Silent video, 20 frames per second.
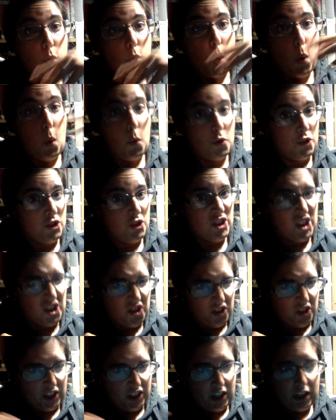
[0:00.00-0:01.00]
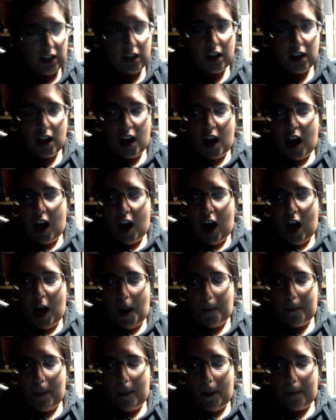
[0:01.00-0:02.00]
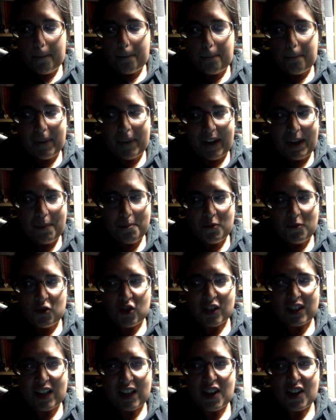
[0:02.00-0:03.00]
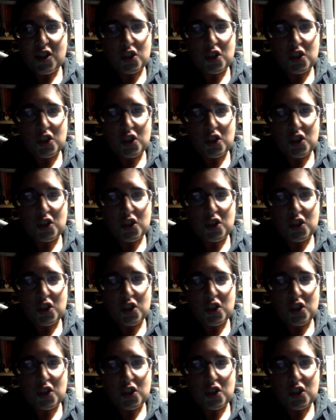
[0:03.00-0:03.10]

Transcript: which is interesting. But it